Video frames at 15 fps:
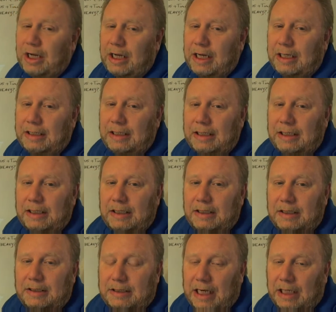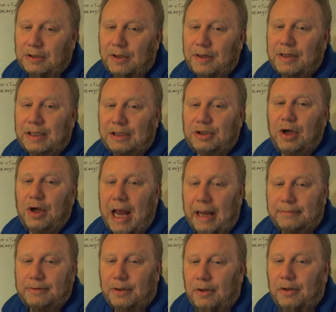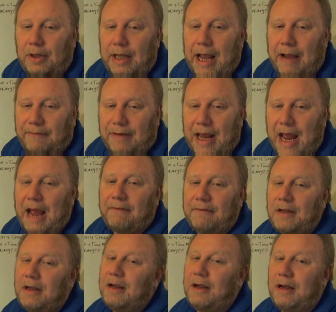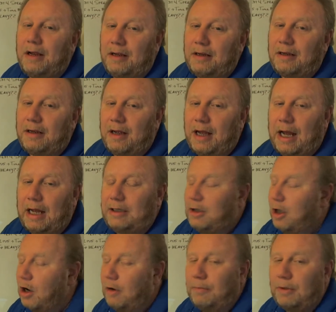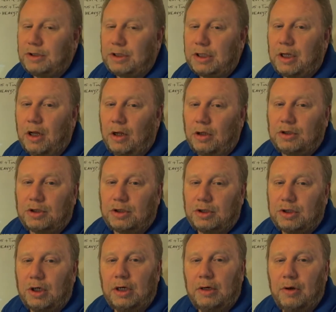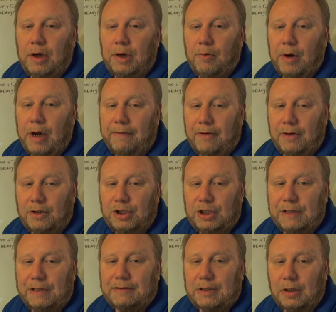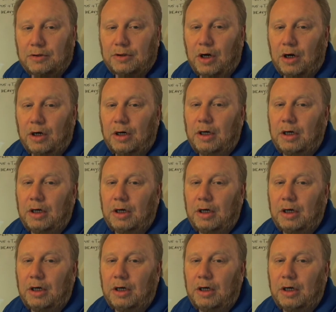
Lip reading: going to schedule the things you absolutely have to have. Your openers and closers and whatever the shifts those are.